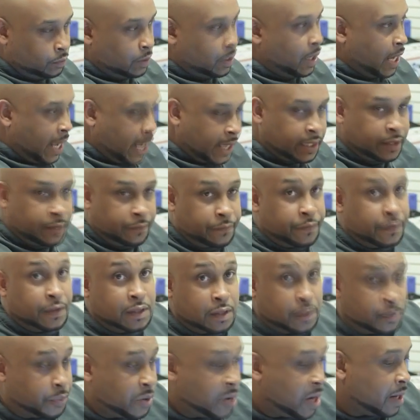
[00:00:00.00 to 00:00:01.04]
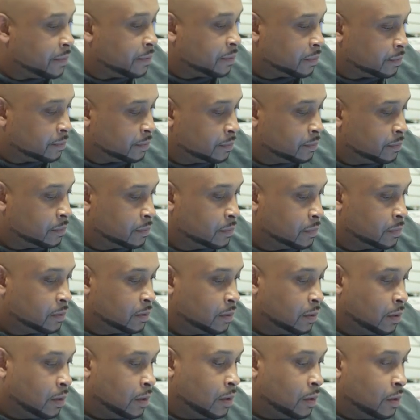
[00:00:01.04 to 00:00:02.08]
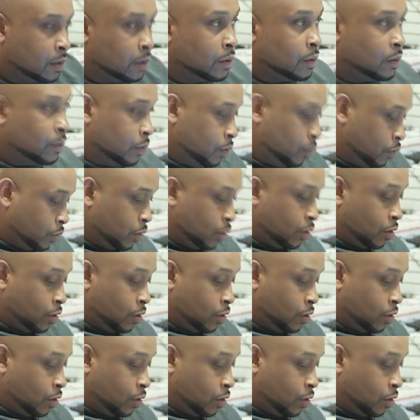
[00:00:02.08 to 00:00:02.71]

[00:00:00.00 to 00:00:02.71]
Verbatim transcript: I can fix your problem. You can